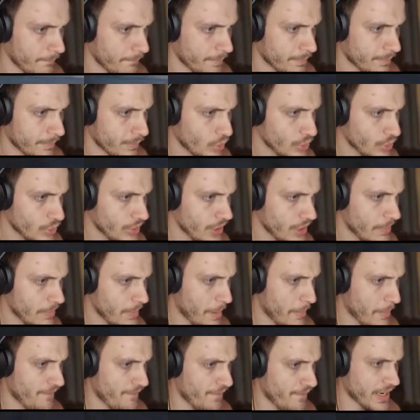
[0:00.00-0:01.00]
Don't tell me I'm
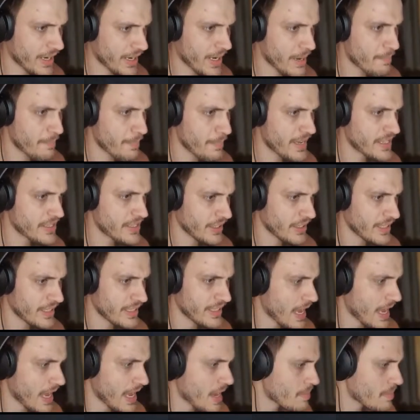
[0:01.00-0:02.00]
a fucking beast in this
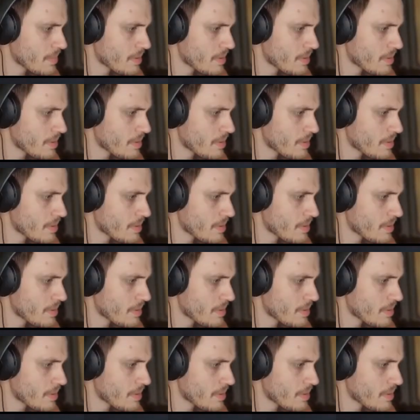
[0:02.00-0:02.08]
game.